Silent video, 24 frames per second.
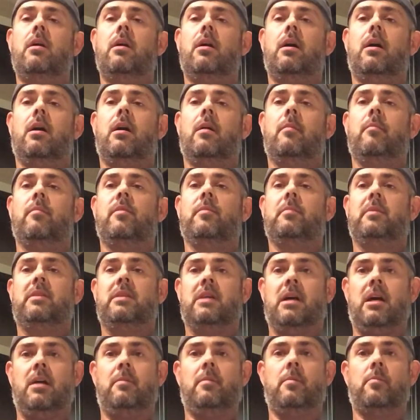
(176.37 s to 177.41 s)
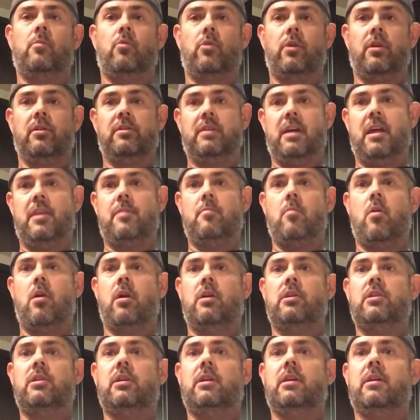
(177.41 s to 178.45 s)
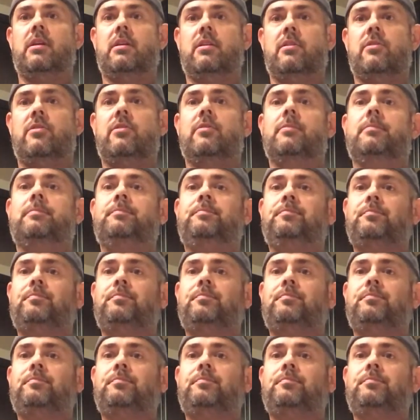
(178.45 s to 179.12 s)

The Bataan Memorial Death March is